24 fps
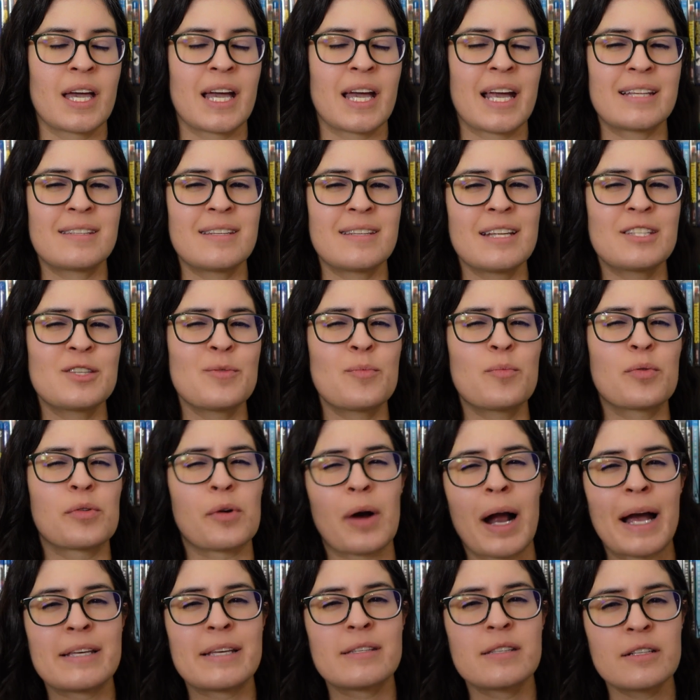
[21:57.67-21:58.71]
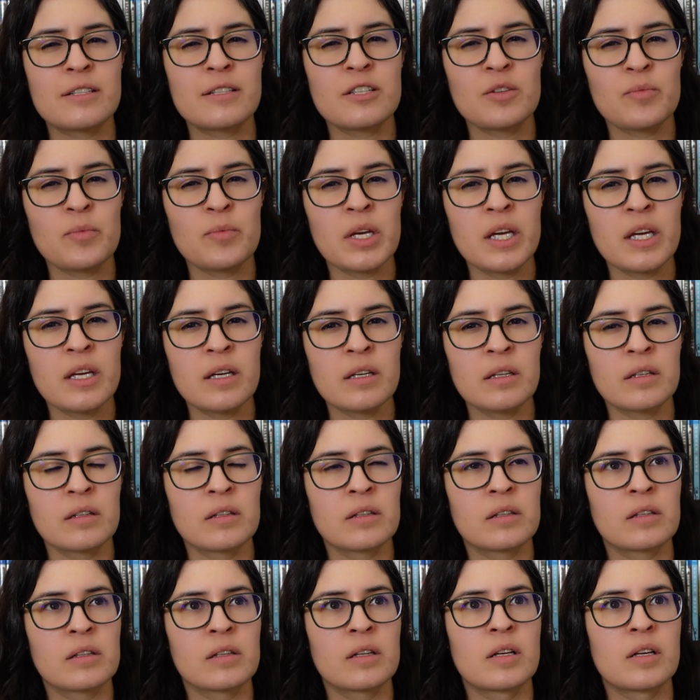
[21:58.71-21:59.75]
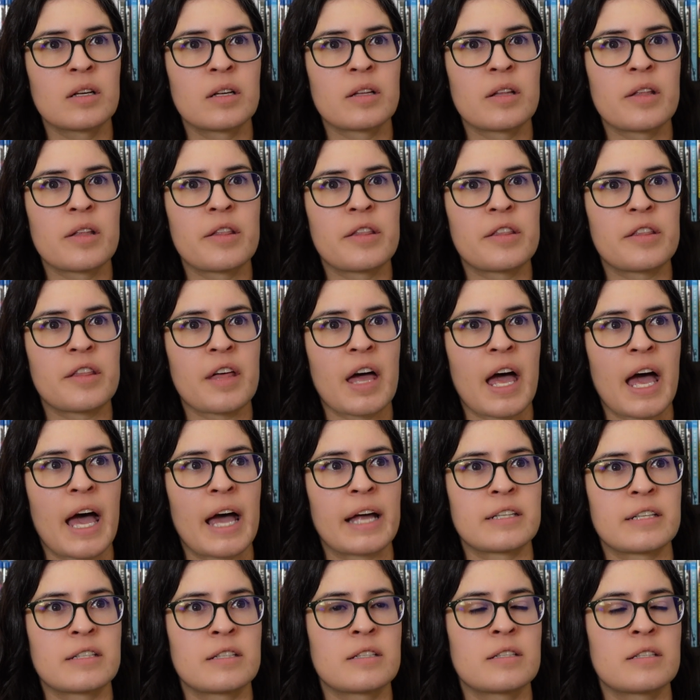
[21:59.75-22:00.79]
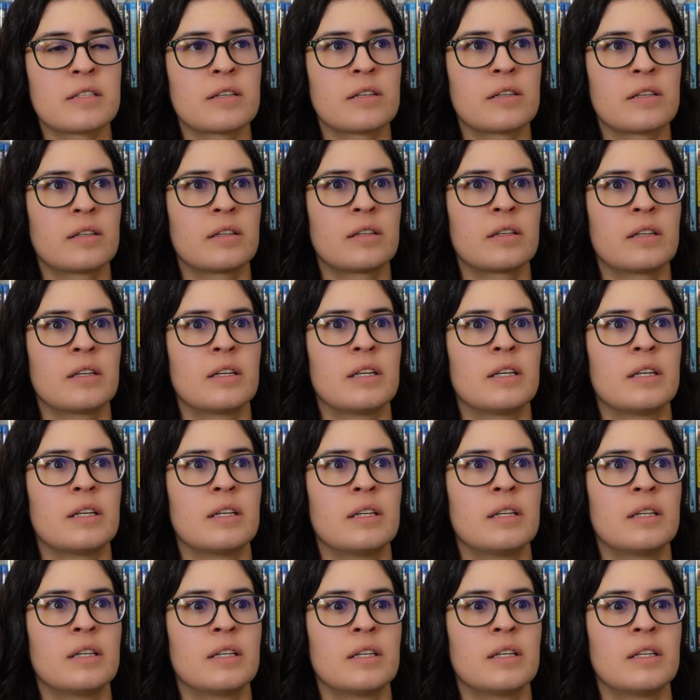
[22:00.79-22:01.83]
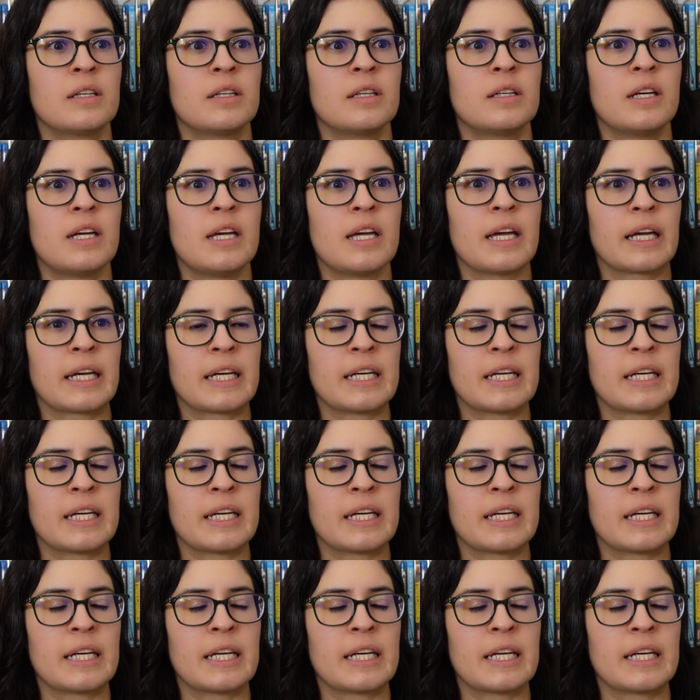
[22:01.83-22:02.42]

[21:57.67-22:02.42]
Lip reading: It's not surprising to me that it